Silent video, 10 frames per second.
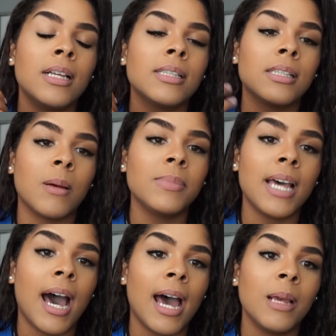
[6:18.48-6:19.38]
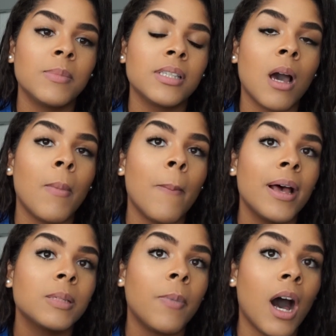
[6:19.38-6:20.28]
sometimes come up
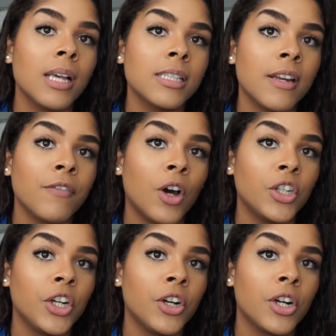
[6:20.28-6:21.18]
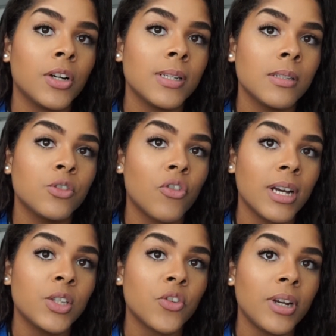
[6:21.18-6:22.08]
as positive on your
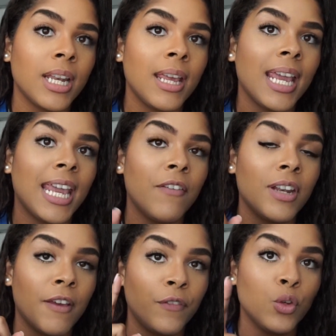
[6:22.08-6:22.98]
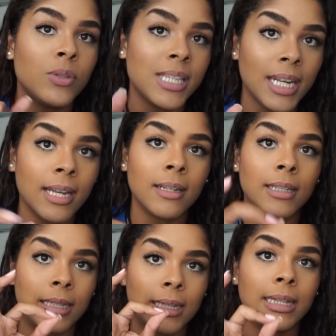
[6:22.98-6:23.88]
drug screening, even if you didn't
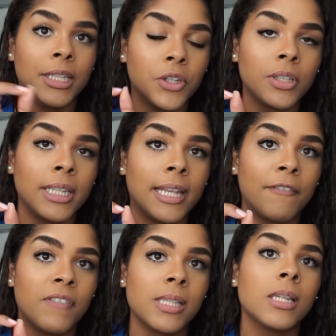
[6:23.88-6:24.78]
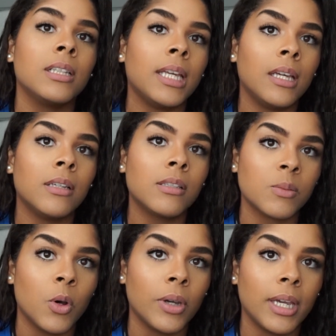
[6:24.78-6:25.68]
literally like physically
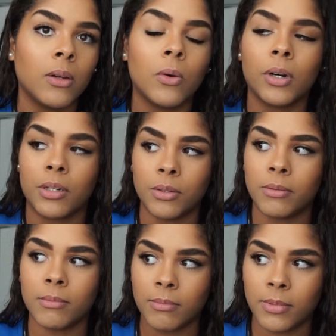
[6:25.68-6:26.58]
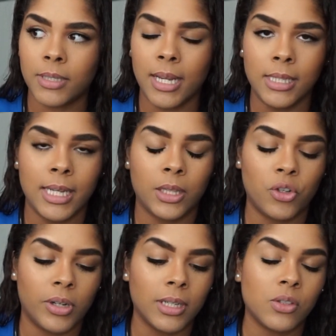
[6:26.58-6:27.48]
smoke it or intake the
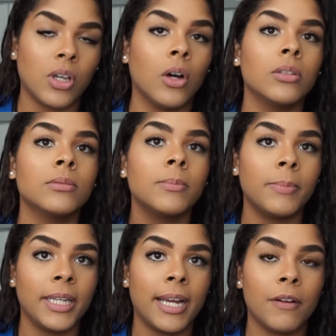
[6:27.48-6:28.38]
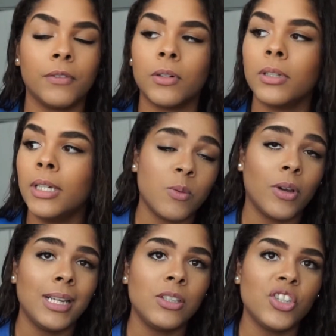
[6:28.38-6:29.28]
drug. So be careful.
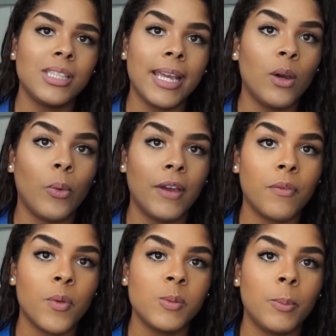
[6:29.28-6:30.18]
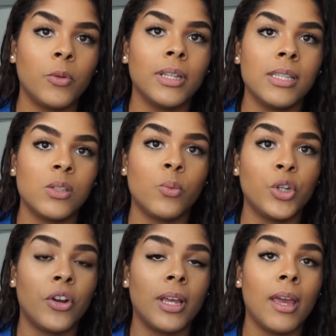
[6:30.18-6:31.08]
Smoking, just stay away from those people. This is
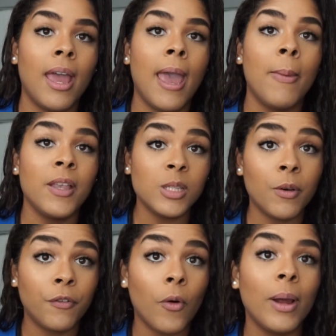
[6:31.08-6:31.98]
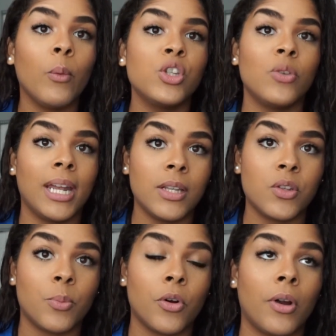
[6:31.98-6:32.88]
before and once you get
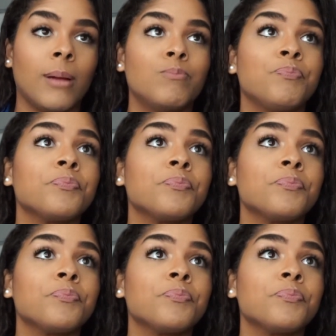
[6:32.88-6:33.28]
into the program.